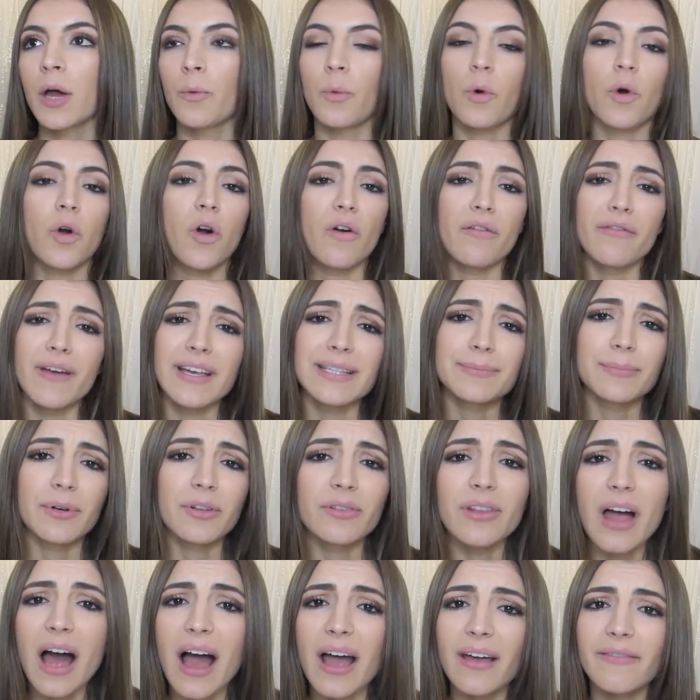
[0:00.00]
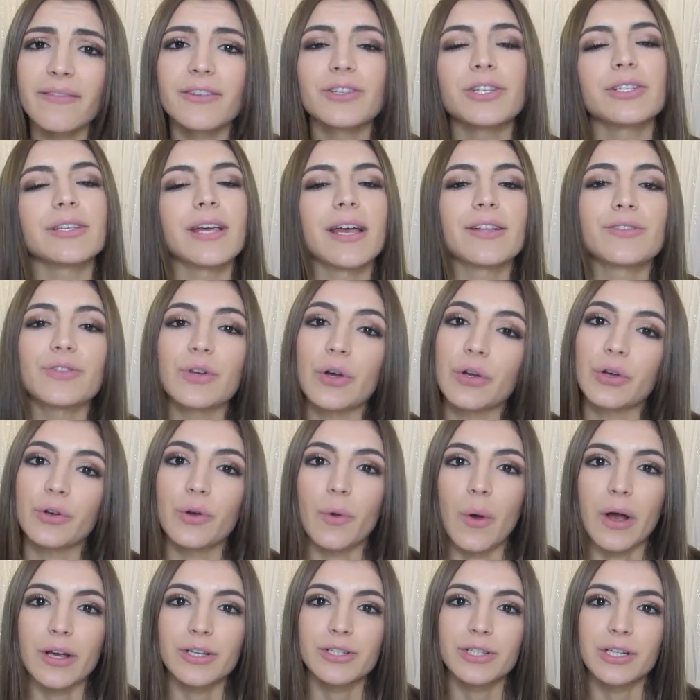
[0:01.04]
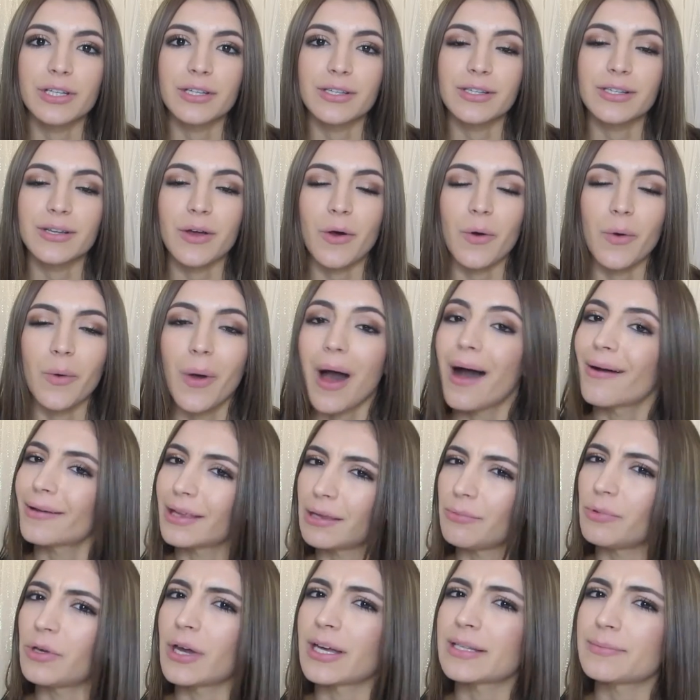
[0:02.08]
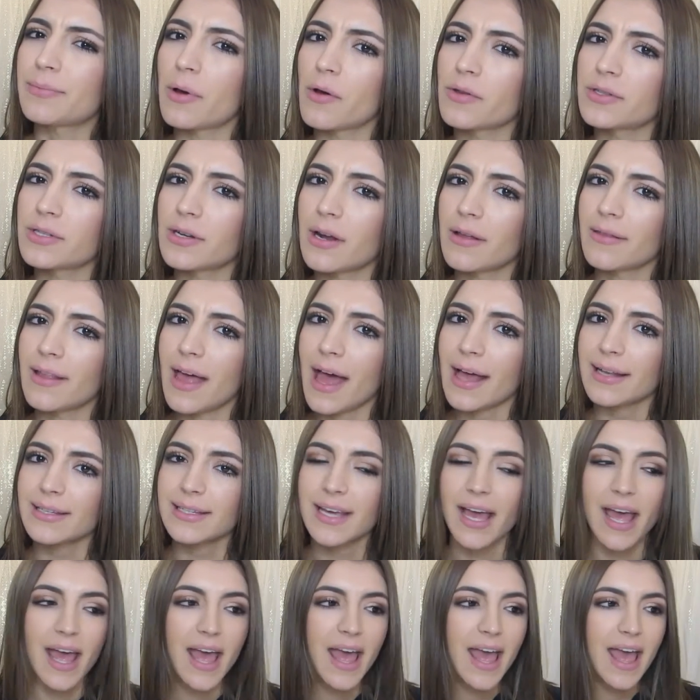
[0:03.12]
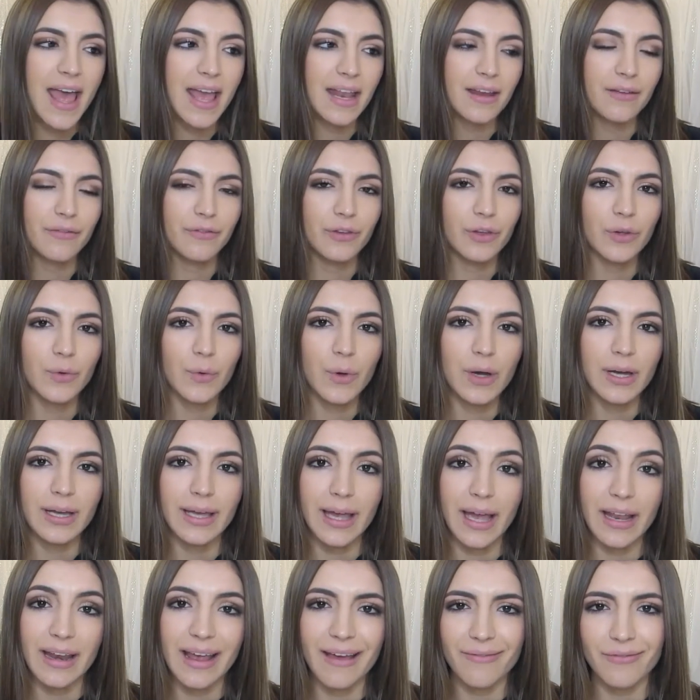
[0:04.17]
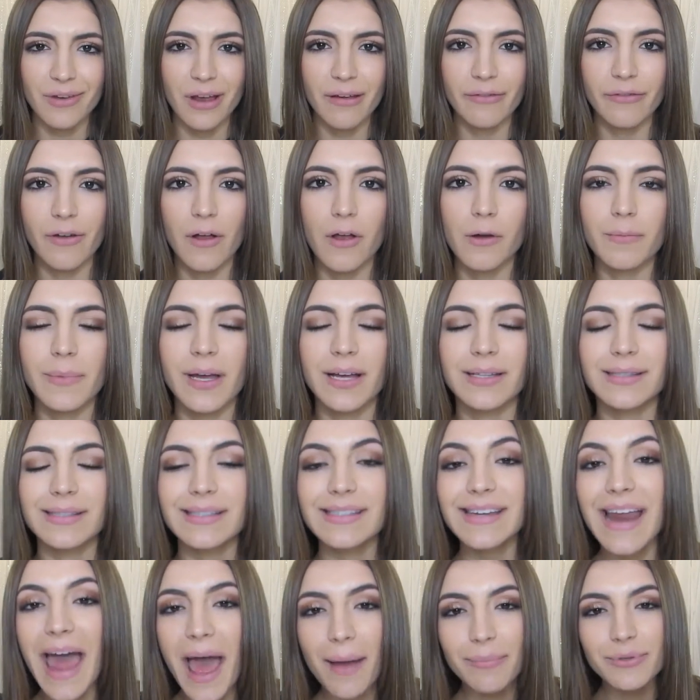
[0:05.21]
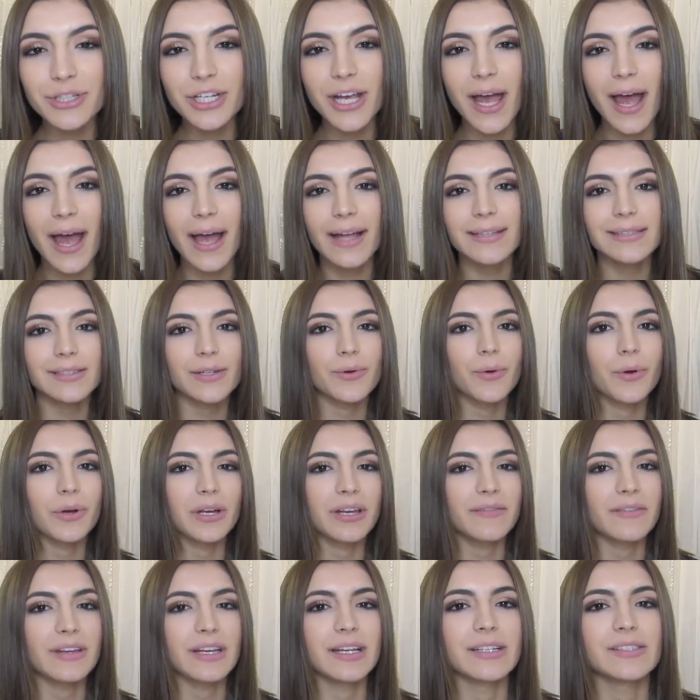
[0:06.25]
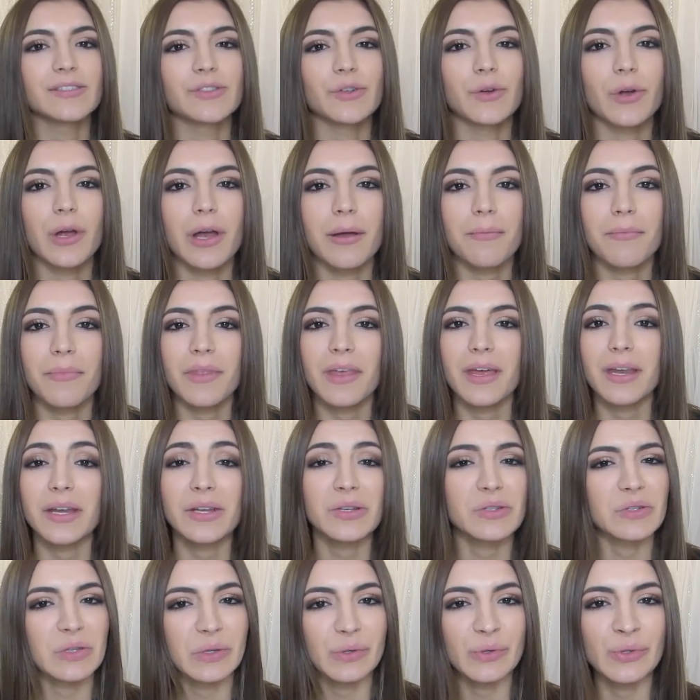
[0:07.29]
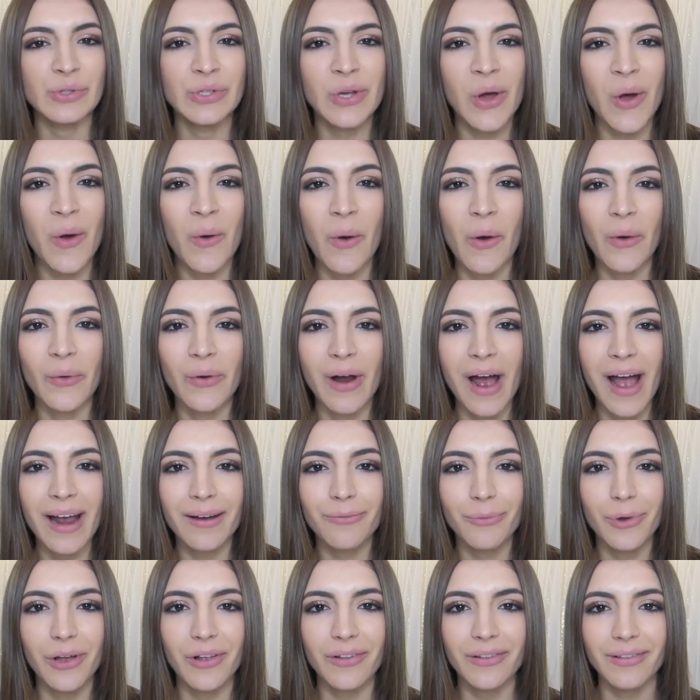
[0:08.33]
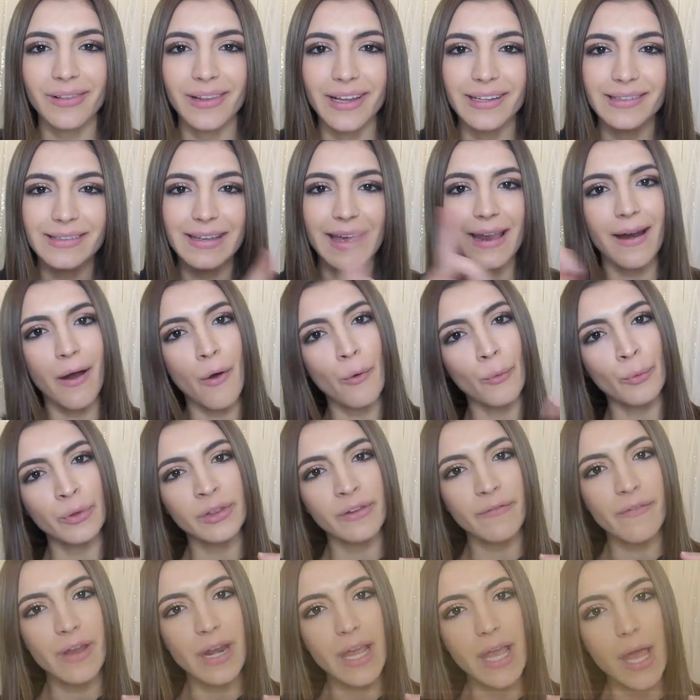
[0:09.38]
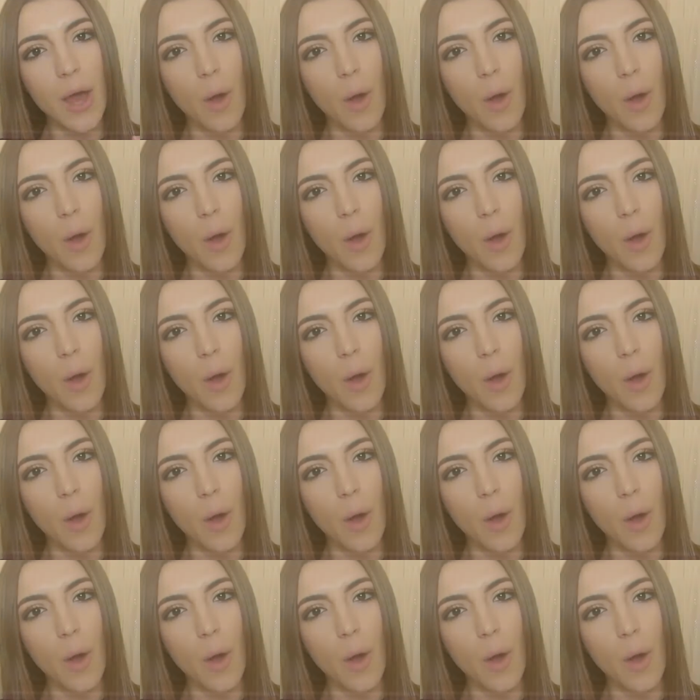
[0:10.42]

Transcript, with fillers: we'll go Facebook Live and just answer all your questions. So I'll keep you guys posted on that. And if you, again, have not followed me on Snapchat or even Instagram, then do so, all right? Well, let's get on with the video.